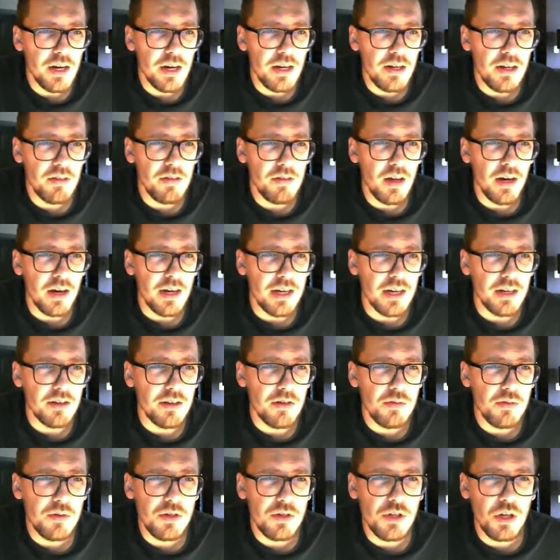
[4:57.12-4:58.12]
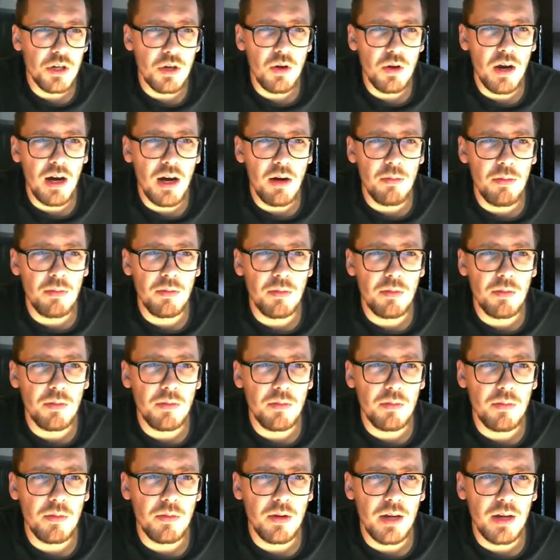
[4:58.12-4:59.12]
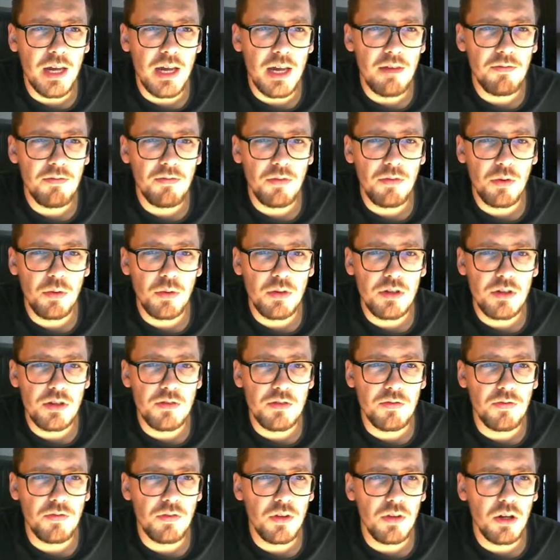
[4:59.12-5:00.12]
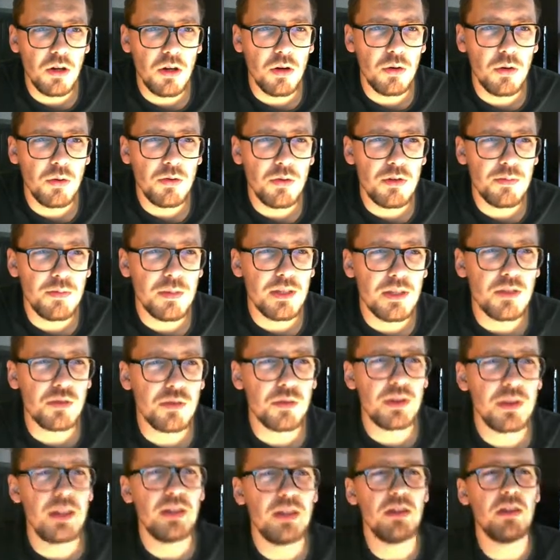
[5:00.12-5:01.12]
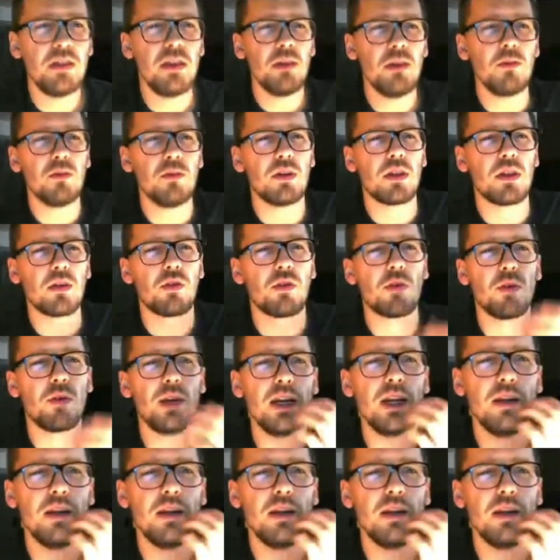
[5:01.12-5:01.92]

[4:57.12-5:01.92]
of the icons will show how influence flows between them, with green